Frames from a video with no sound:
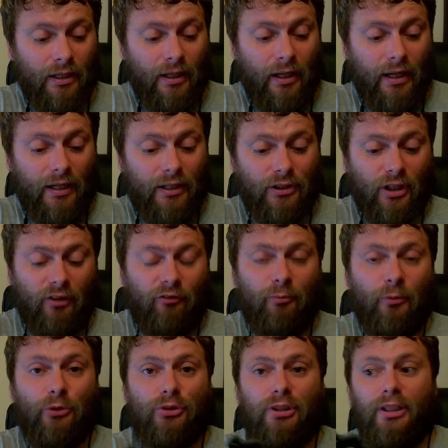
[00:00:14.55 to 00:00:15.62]
is I've
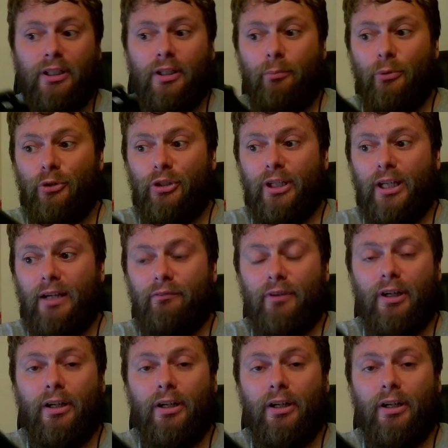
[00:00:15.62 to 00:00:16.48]
mostly put together